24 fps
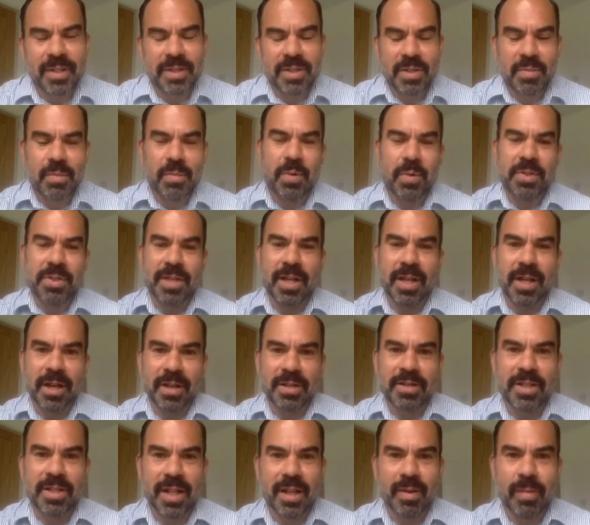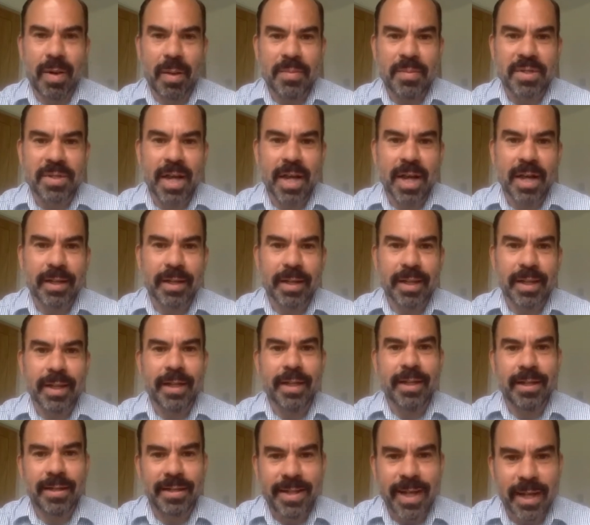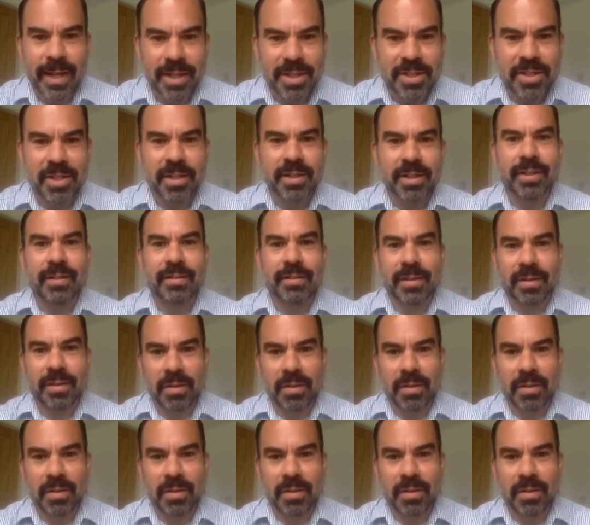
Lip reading: towards the hotel website in an intelligent,